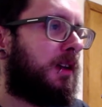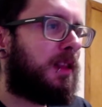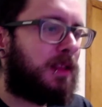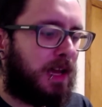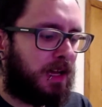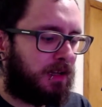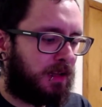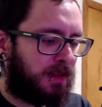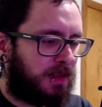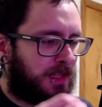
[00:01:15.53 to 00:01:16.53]
That
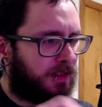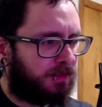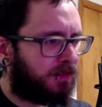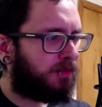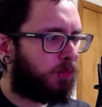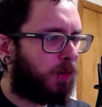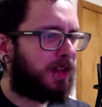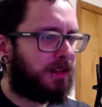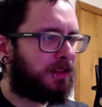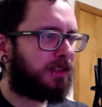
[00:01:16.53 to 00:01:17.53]
this is
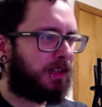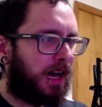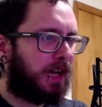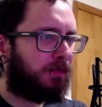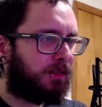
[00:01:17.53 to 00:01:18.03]
what the live